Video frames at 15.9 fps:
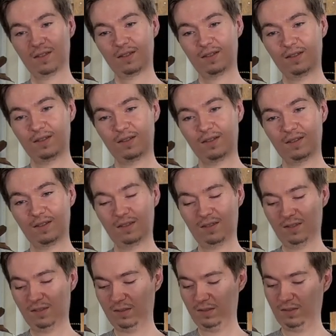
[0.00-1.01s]

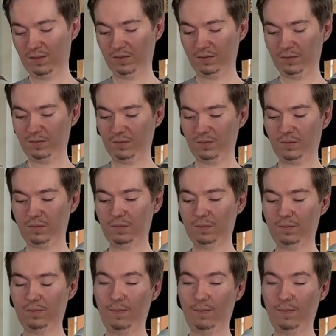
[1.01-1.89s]
(silence)